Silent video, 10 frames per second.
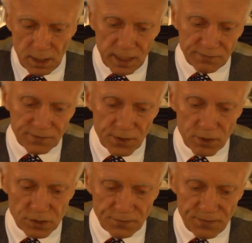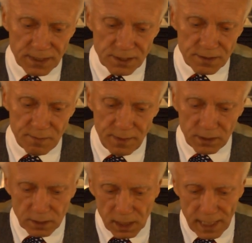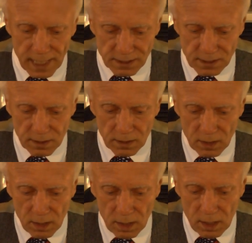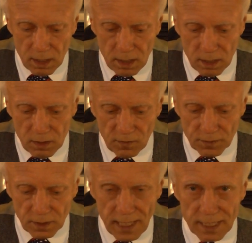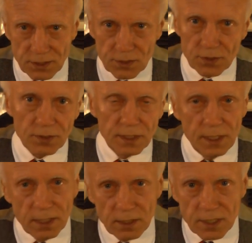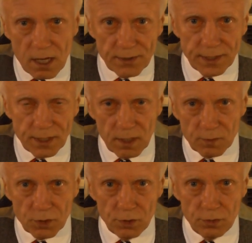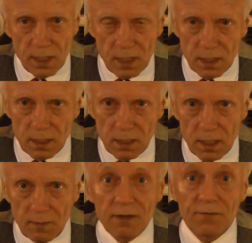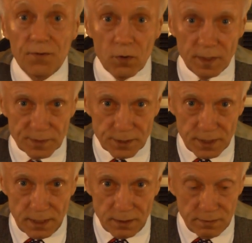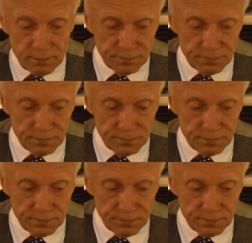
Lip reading: And for those of us in the middle class, over the last 30 years, our income grew about 40%.